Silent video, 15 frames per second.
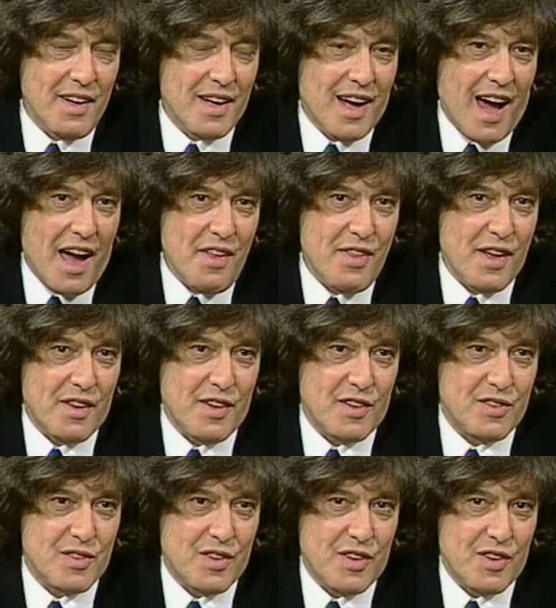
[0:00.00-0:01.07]
I I think
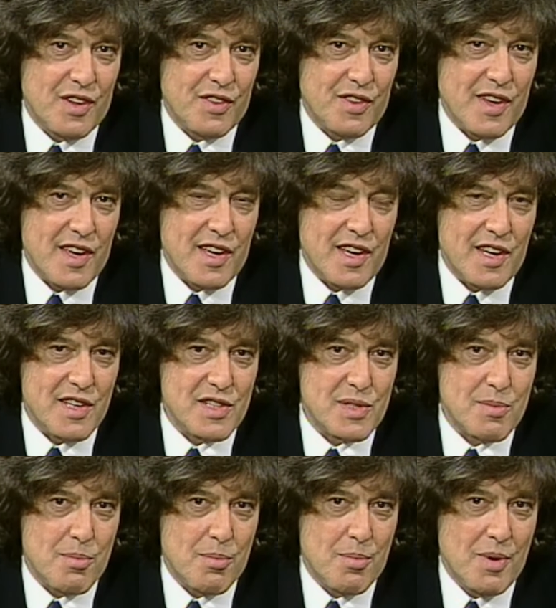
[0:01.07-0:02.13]
that that there
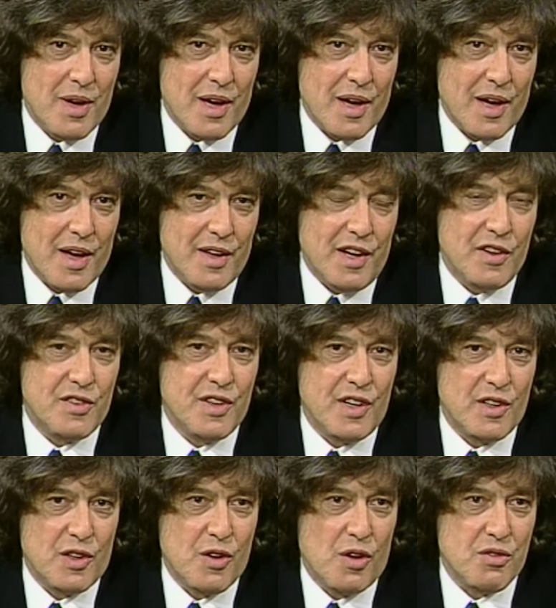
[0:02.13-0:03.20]
is uh, an
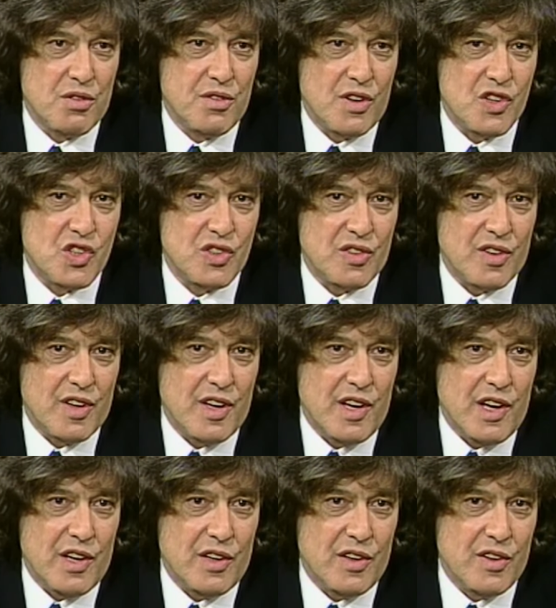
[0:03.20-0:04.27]
internal contradiction
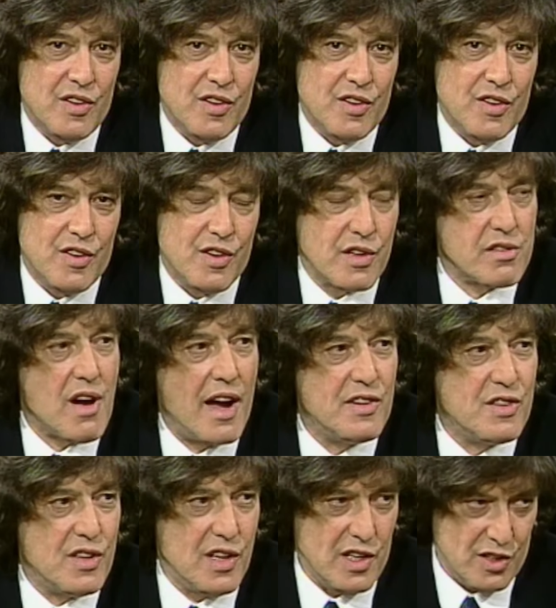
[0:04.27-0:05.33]
in the
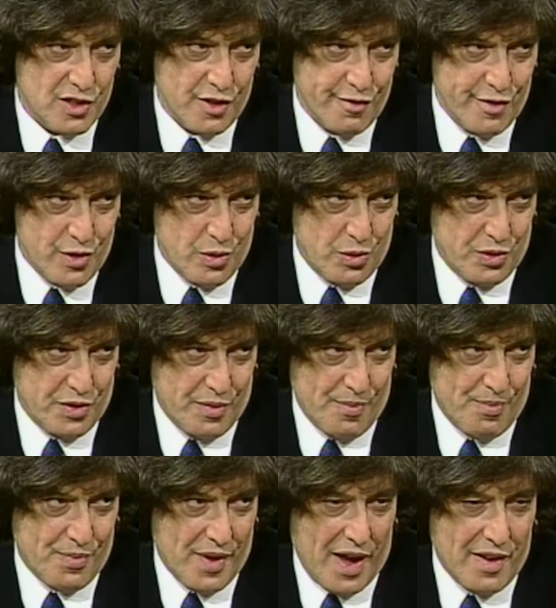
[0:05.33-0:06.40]
writer interviewed.
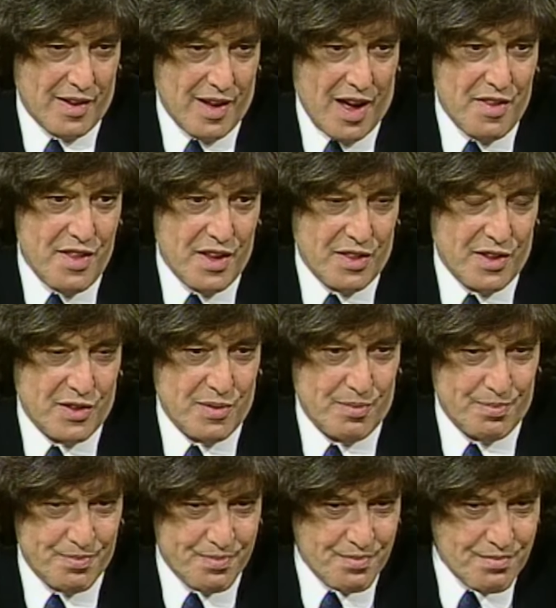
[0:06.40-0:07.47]
I, I think that
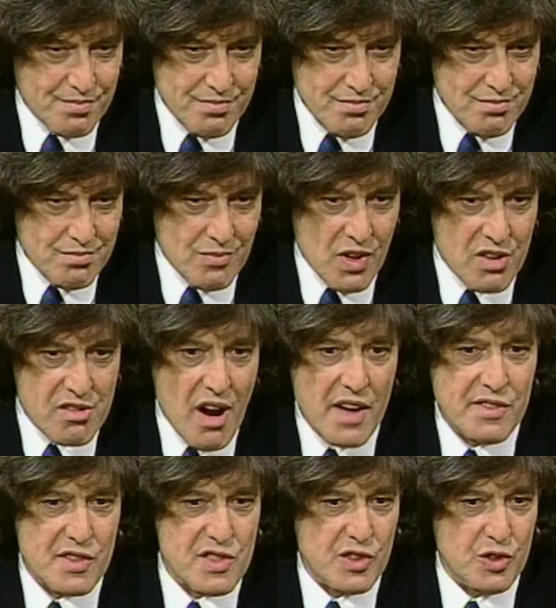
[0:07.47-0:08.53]

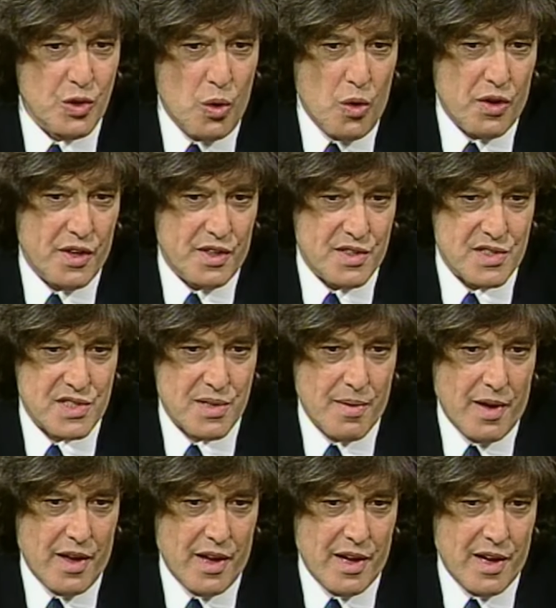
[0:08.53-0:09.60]
writers and talkers
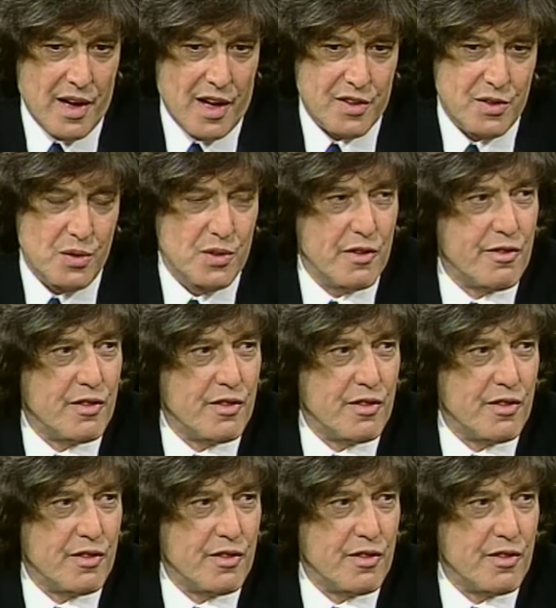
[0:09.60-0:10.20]
uh, are two